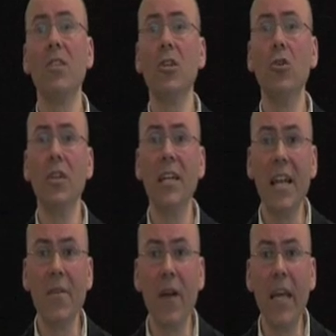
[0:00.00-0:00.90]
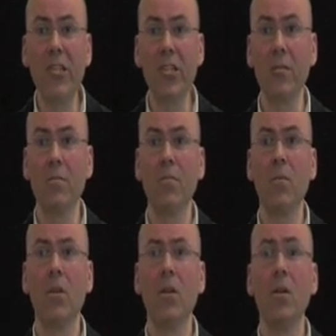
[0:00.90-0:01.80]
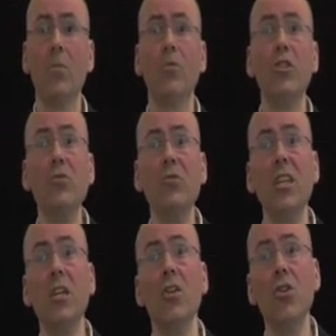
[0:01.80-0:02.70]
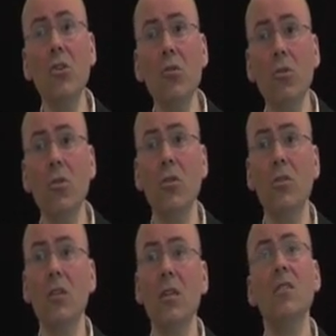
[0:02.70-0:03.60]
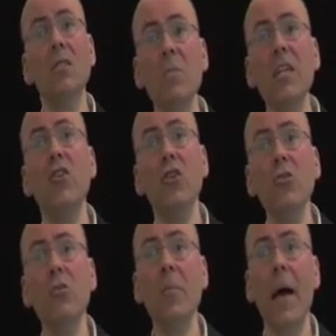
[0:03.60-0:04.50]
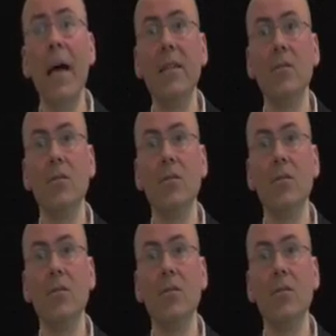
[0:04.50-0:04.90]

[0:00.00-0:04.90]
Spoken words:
it good at innovation, producing new goods to meet new demands.